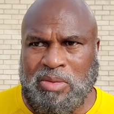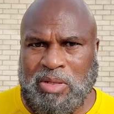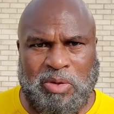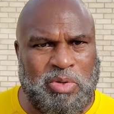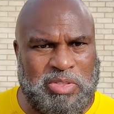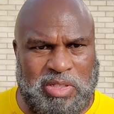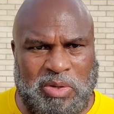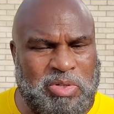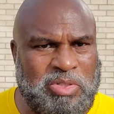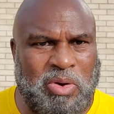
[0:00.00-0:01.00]
It was it
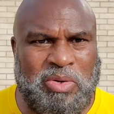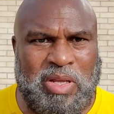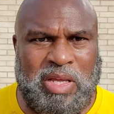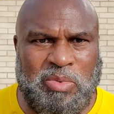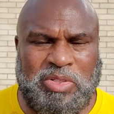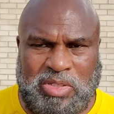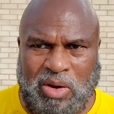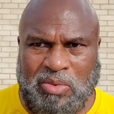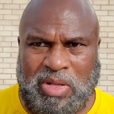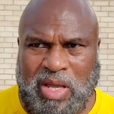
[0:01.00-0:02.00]
was on it was
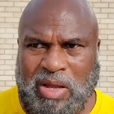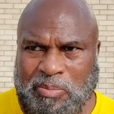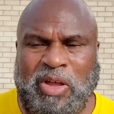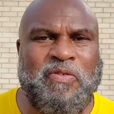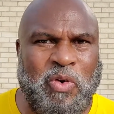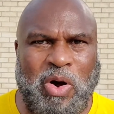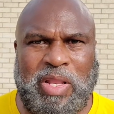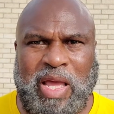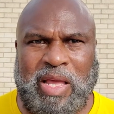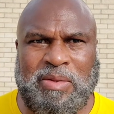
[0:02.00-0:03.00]
on there before
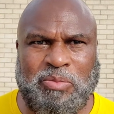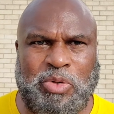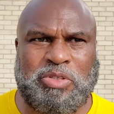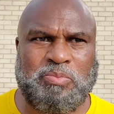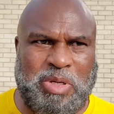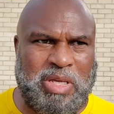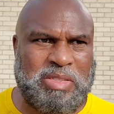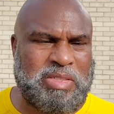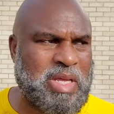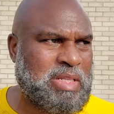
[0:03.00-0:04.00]
that, which
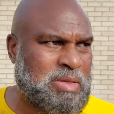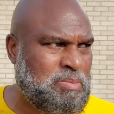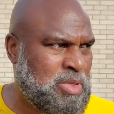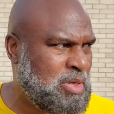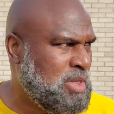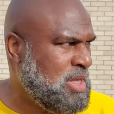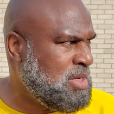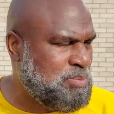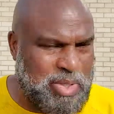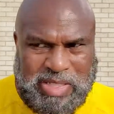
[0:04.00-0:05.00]
means that the, the in
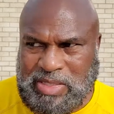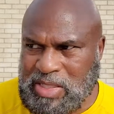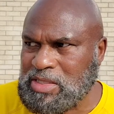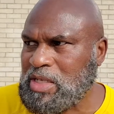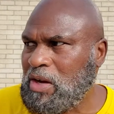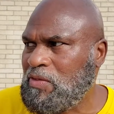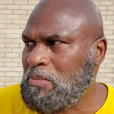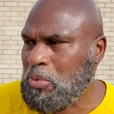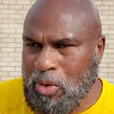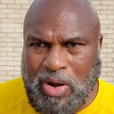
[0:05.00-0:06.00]
the presence of
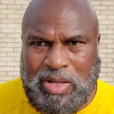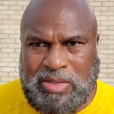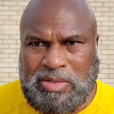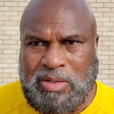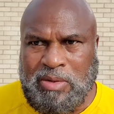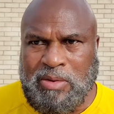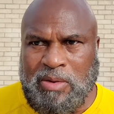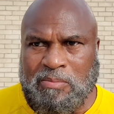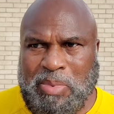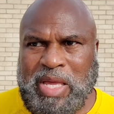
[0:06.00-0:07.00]
importance,
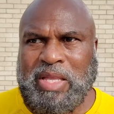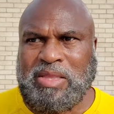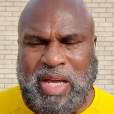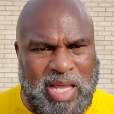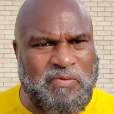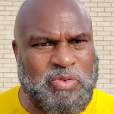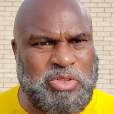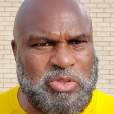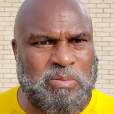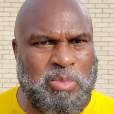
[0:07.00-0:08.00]
being thankful
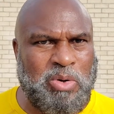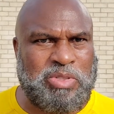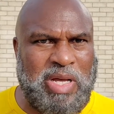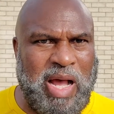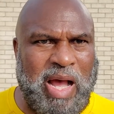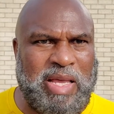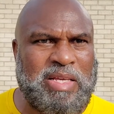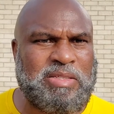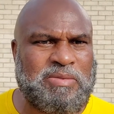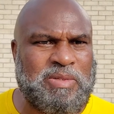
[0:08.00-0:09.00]
to the Most High
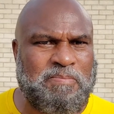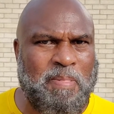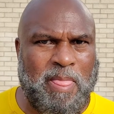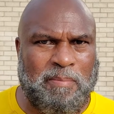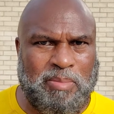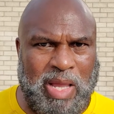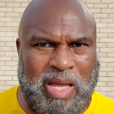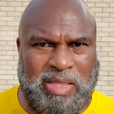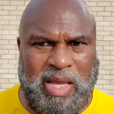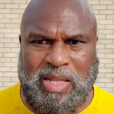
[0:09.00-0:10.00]
is
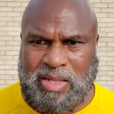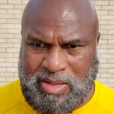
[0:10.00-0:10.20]
not that